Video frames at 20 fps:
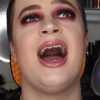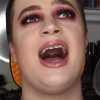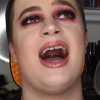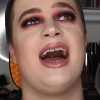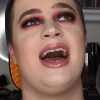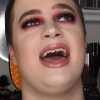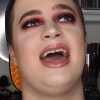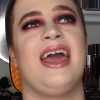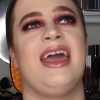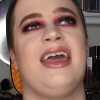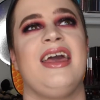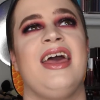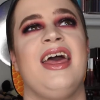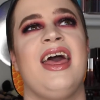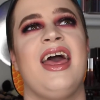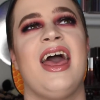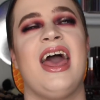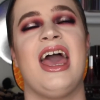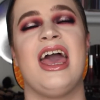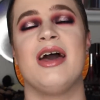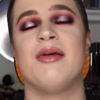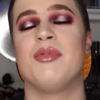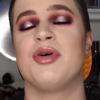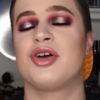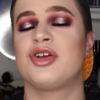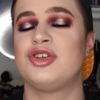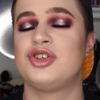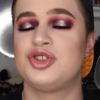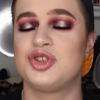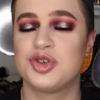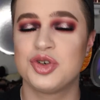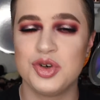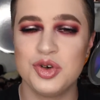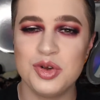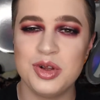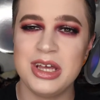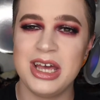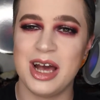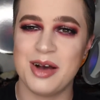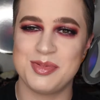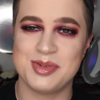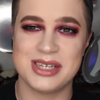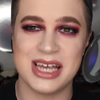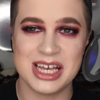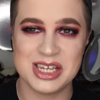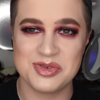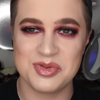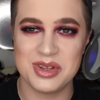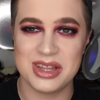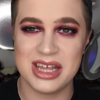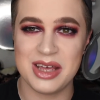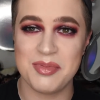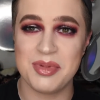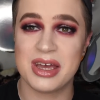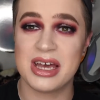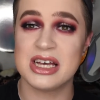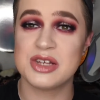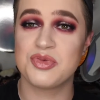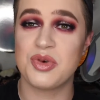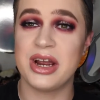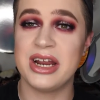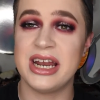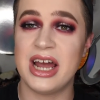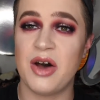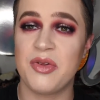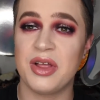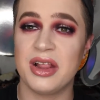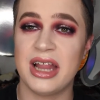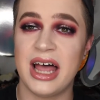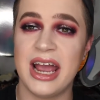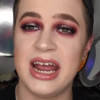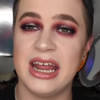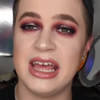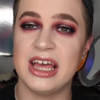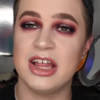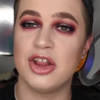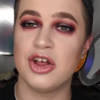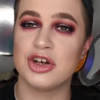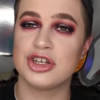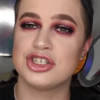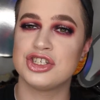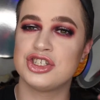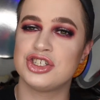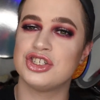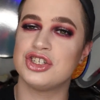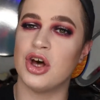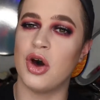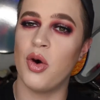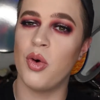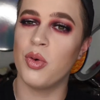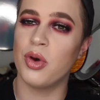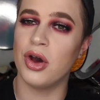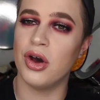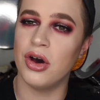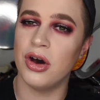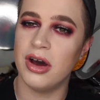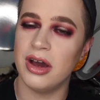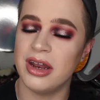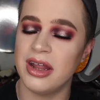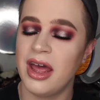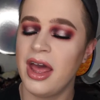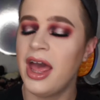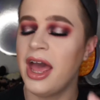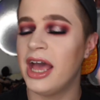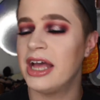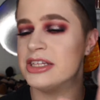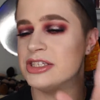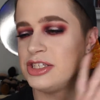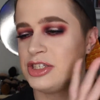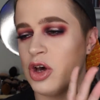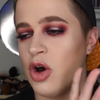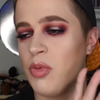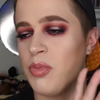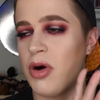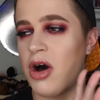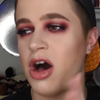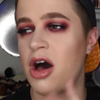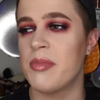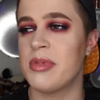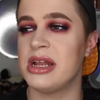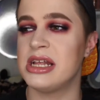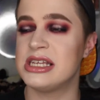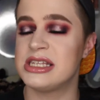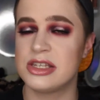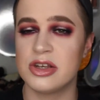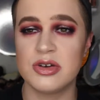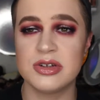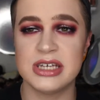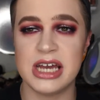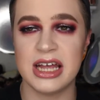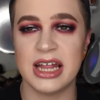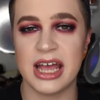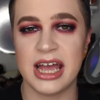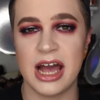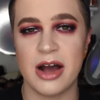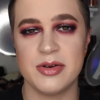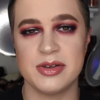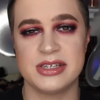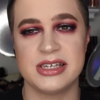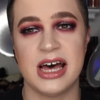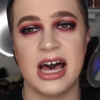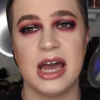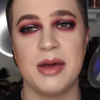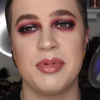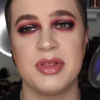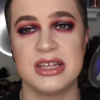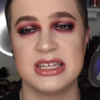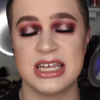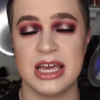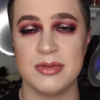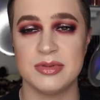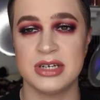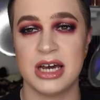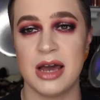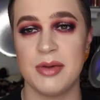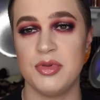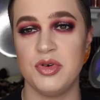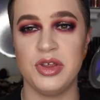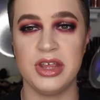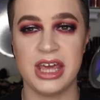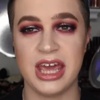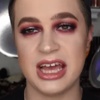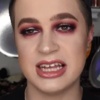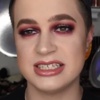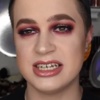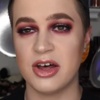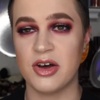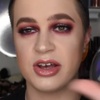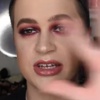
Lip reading: I am truly obsessed with it because right now the lighting looks so good and so bomb, and it's still daylight outside, but at the same time you really can't tell